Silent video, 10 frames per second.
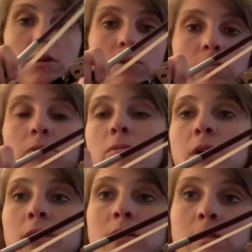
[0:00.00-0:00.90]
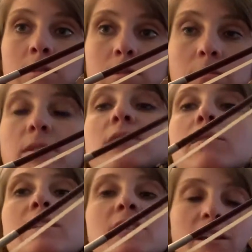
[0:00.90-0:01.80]
1,
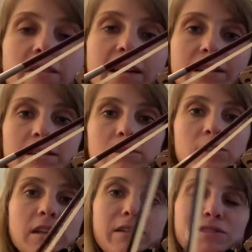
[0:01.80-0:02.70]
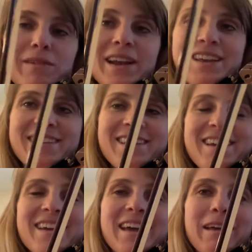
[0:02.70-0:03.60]
so let's get our violins or cellos ready
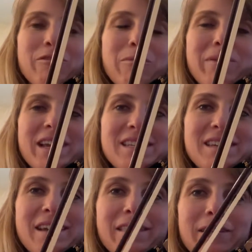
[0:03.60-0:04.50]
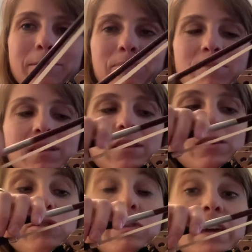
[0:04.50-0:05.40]
and we'll play together.
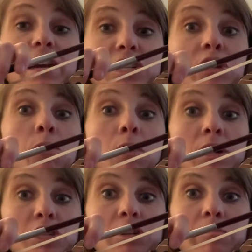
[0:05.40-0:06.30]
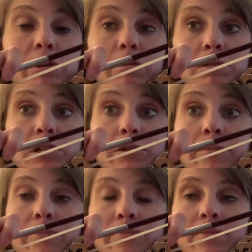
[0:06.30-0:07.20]
You can actually watch your bow too.
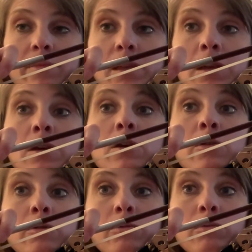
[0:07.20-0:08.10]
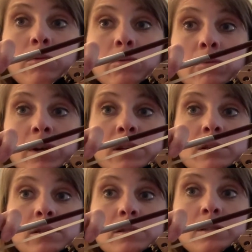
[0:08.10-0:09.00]

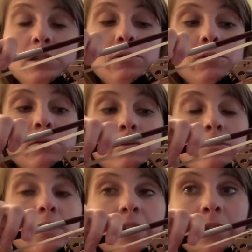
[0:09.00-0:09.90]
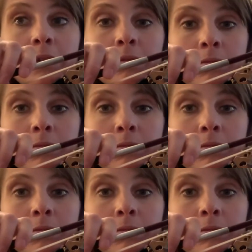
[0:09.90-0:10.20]
1, 2, 3.